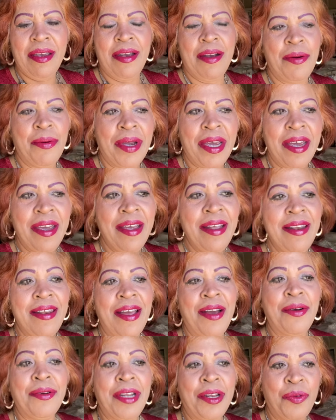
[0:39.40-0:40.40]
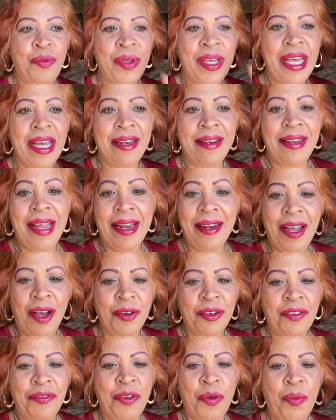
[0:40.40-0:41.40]
Okay, now that we get that
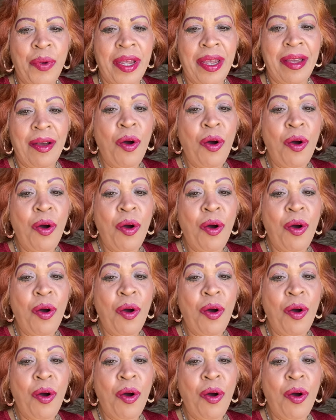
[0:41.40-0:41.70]
out of the way.